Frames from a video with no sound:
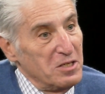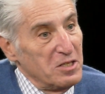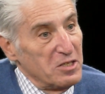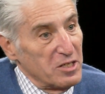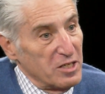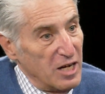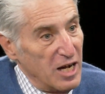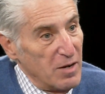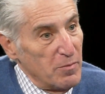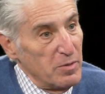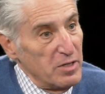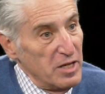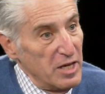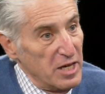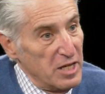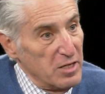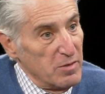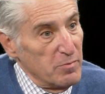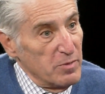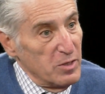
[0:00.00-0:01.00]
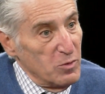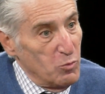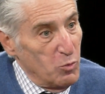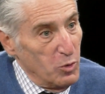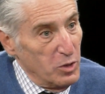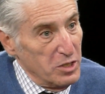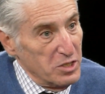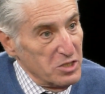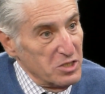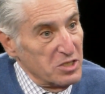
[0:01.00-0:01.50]
The common enemy
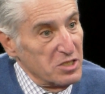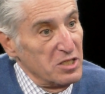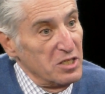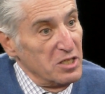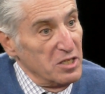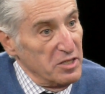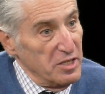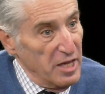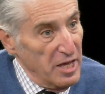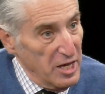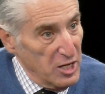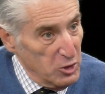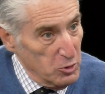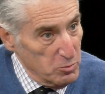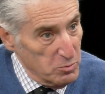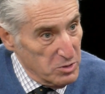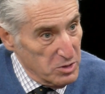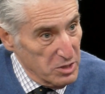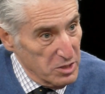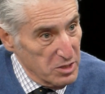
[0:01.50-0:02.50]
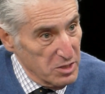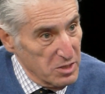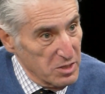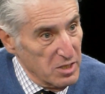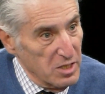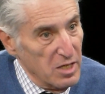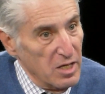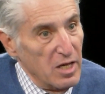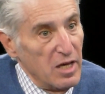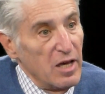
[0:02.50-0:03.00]
was the Helmsley.
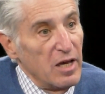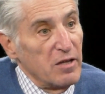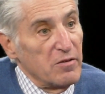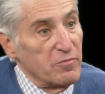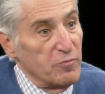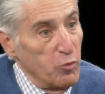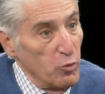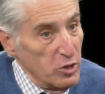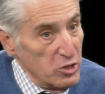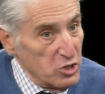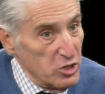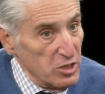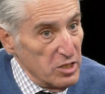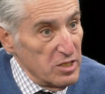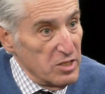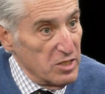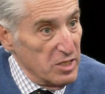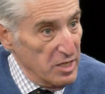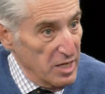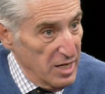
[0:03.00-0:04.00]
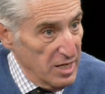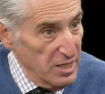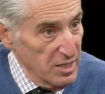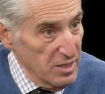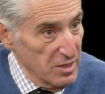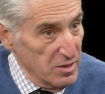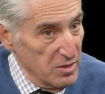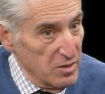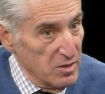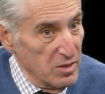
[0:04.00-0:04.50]
And fortunately today,
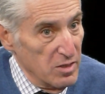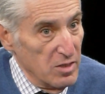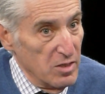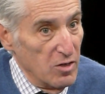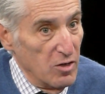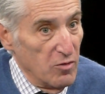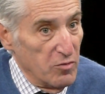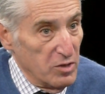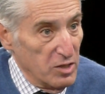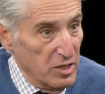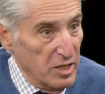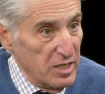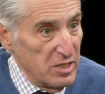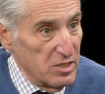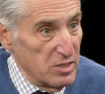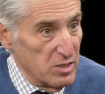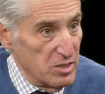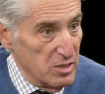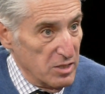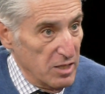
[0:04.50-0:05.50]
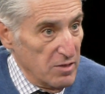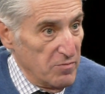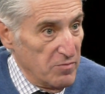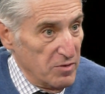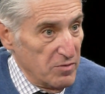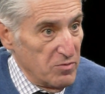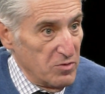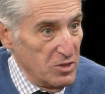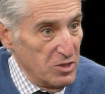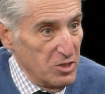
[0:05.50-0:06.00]
over the last 10,
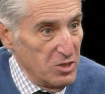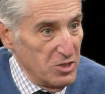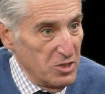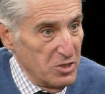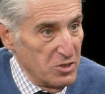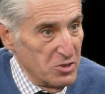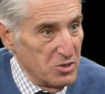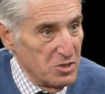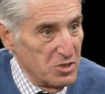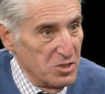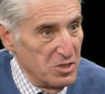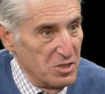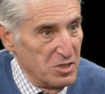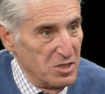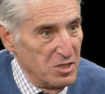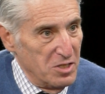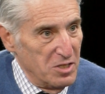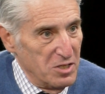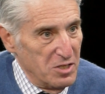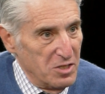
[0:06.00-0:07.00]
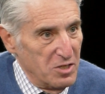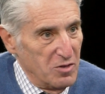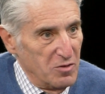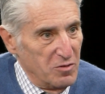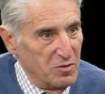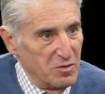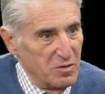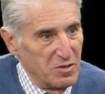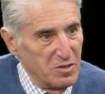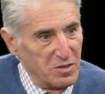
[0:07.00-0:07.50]
15 years, you
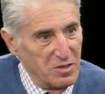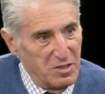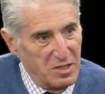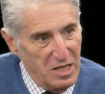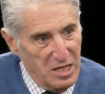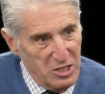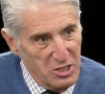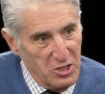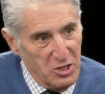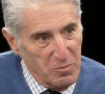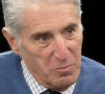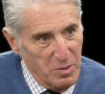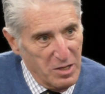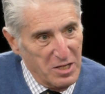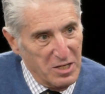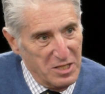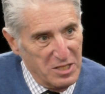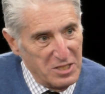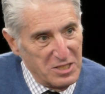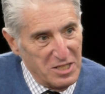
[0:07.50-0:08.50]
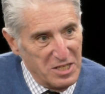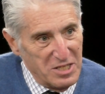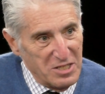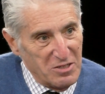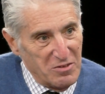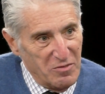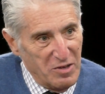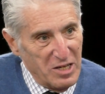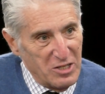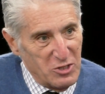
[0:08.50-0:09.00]
know, that young man, he's got an
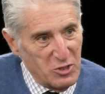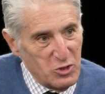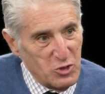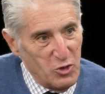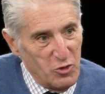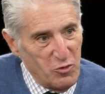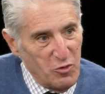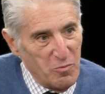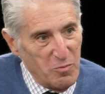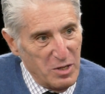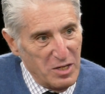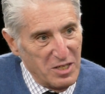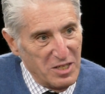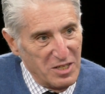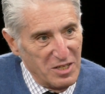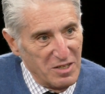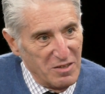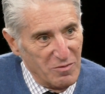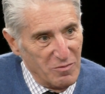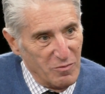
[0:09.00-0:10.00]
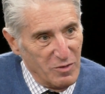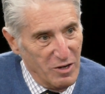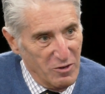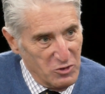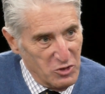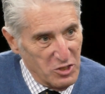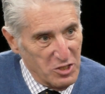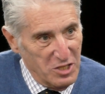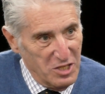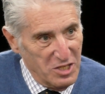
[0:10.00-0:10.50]
advantage over me when I
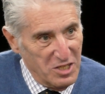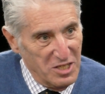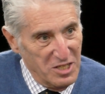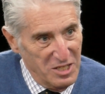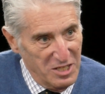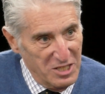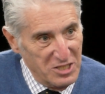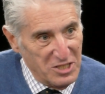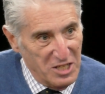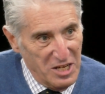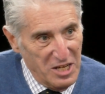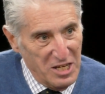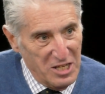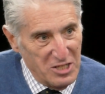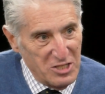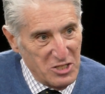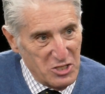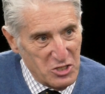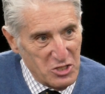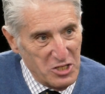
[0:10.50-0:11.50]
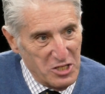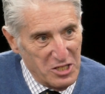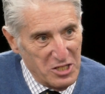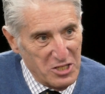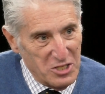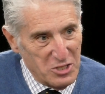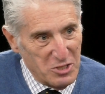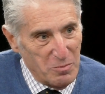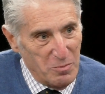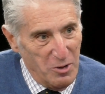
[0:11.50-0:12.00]
was a kid. He's got air conditioning
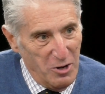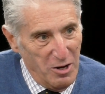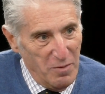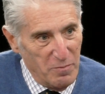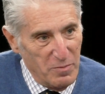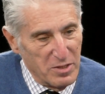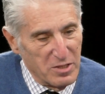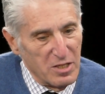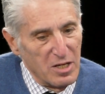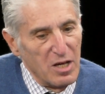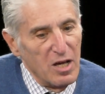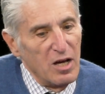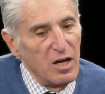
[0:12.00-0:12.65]
in his apartment.